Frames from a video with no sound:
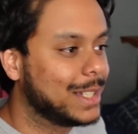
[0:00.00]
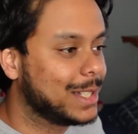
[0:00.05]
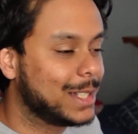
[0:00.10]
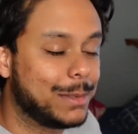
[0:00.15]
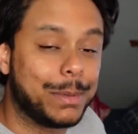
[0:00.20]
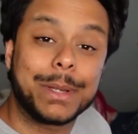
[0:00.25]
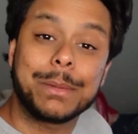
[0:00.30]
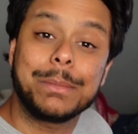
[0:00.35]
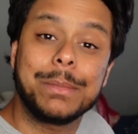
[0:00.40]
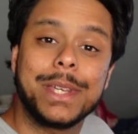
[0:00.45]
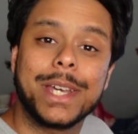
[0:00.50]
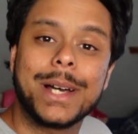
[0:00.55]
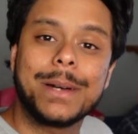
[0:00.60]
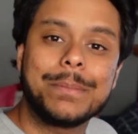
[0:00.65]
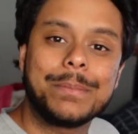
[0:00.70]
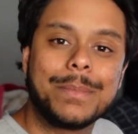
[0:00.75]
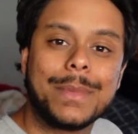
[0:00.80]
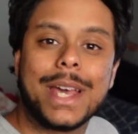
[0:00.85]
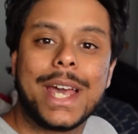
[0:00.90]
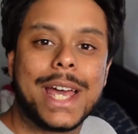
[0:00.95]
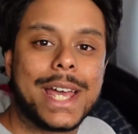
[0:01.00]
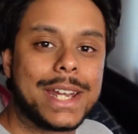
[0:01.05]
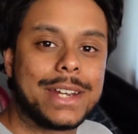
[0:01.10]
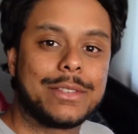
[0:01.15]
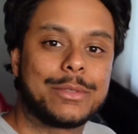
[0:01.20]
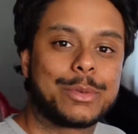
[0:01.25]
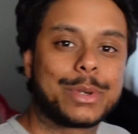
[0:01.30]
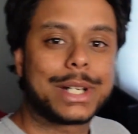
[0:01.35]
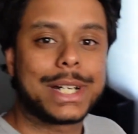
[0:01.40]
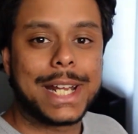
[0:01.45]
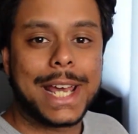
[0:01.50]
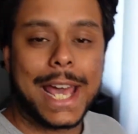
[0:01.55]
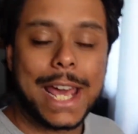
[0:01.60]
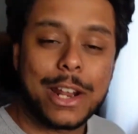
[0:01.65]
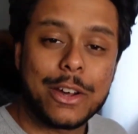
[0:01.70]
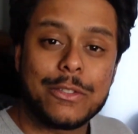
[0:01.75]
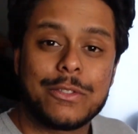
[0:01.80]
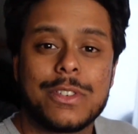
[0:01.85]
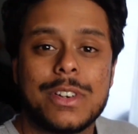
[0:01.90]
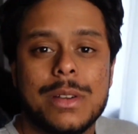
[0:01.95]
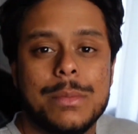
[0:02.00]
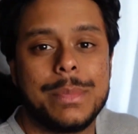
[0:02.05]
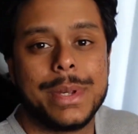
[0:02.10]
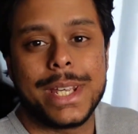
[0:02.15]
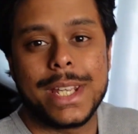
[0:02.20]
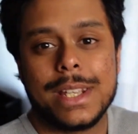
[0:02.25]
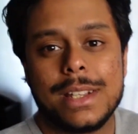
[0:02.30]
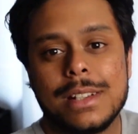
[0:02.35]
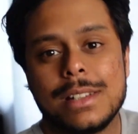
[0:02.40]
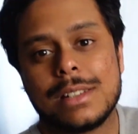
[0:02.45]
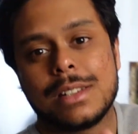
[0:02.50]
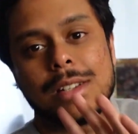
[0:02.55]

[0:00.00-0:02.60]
to pick me up, and we're gonna head out for a bit